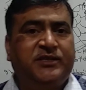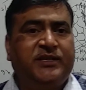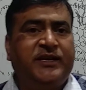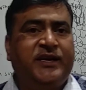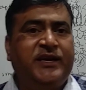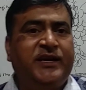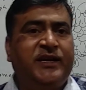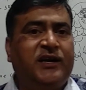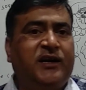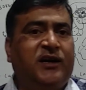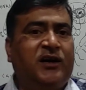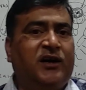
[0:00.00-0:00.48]

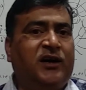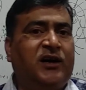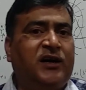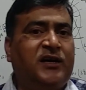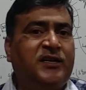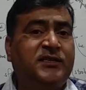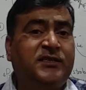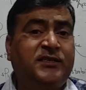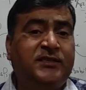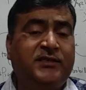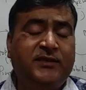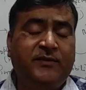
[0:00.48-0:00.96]
they
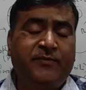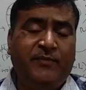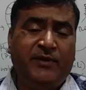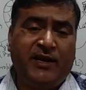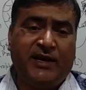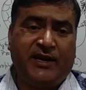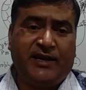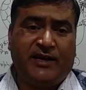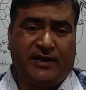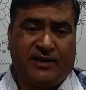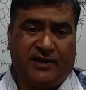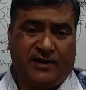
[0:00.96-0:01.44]
are
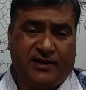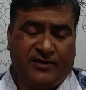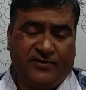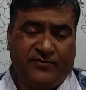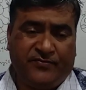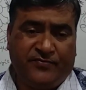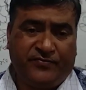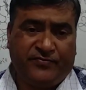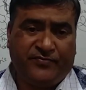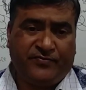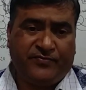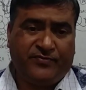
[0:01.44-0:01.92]
similar,
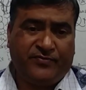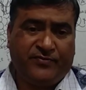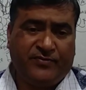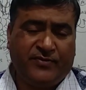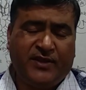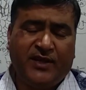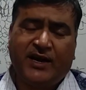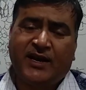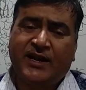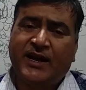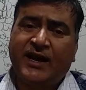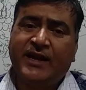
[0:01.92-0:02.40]

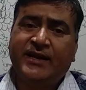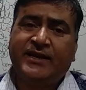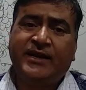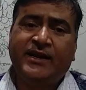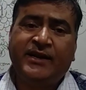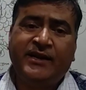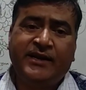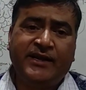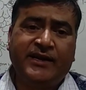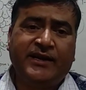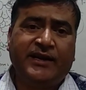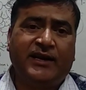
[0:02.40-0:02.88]
they are
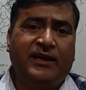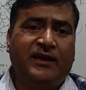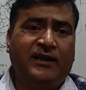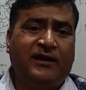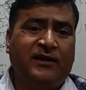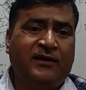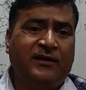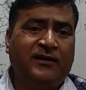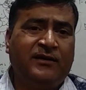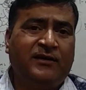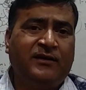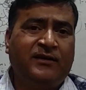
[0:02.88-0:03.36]

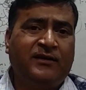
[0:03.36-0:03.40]
identical,